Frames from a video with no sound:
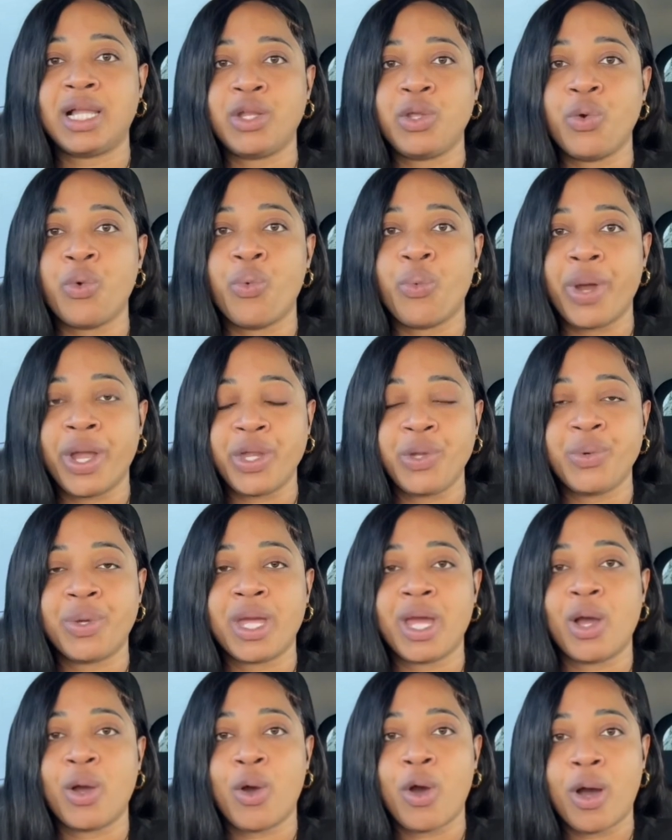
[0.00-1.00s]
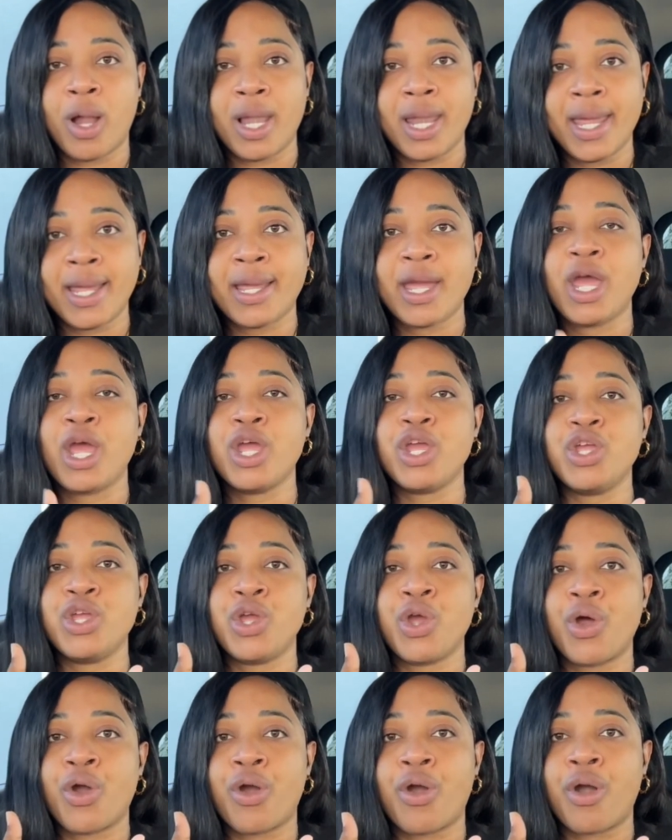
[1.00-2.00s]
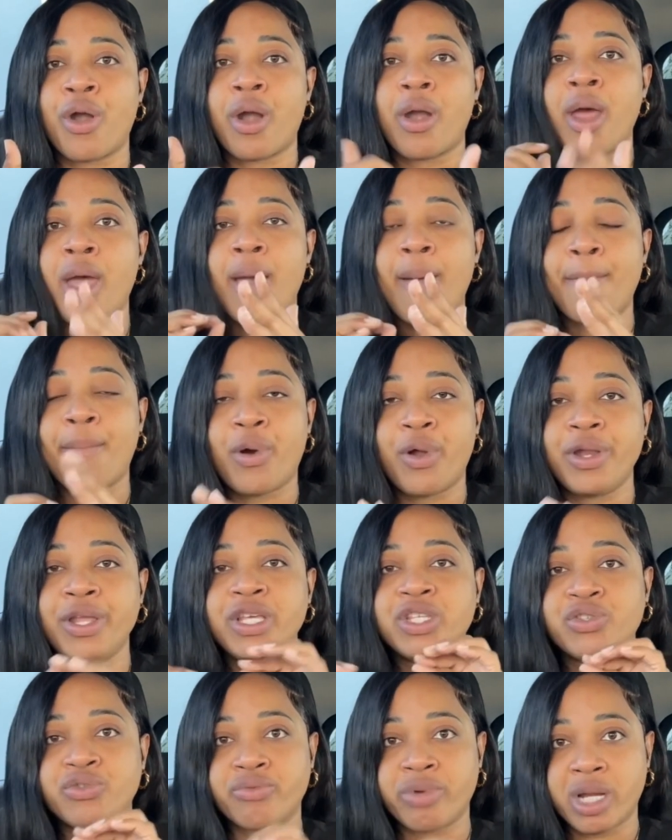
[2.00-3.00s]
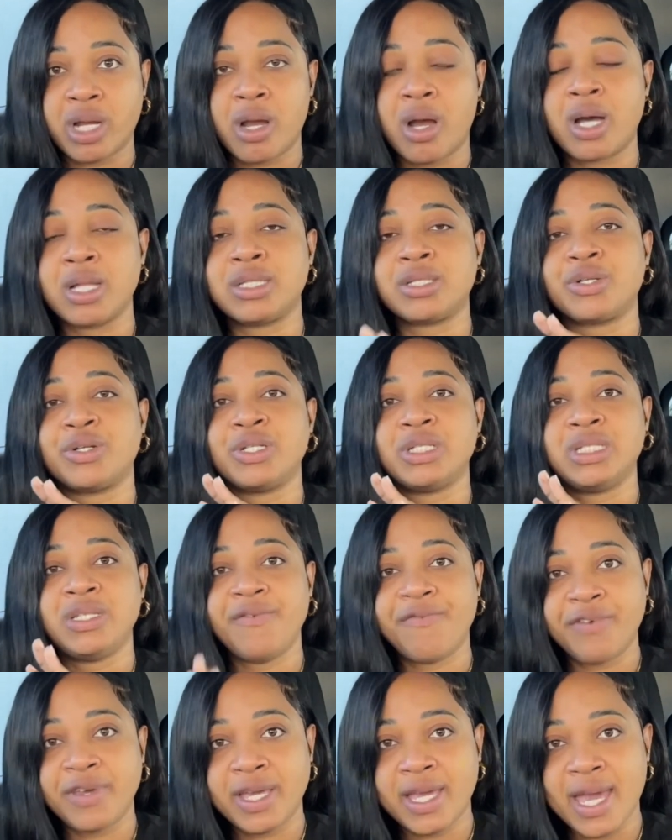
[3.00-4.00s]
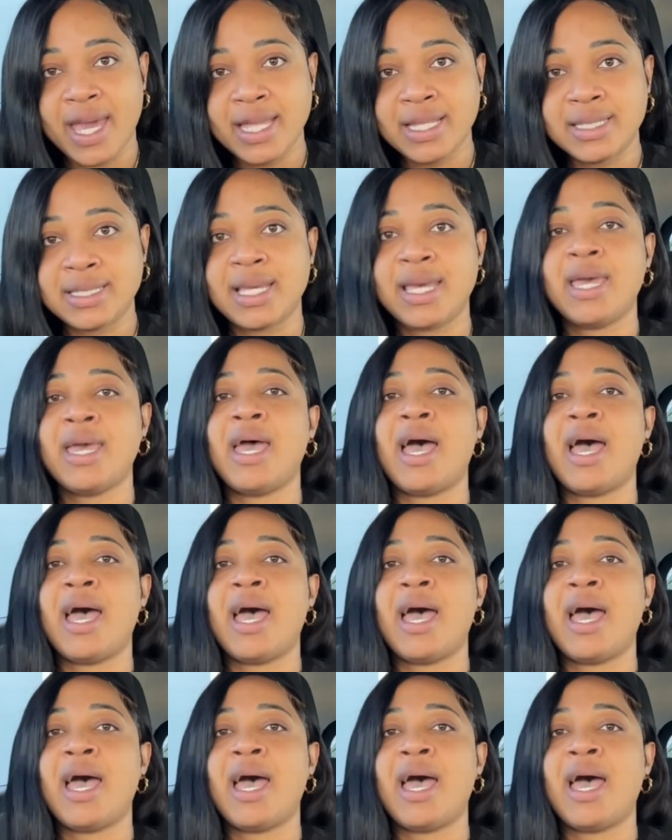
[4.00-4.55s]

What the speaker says: you when you can collect your police record certificate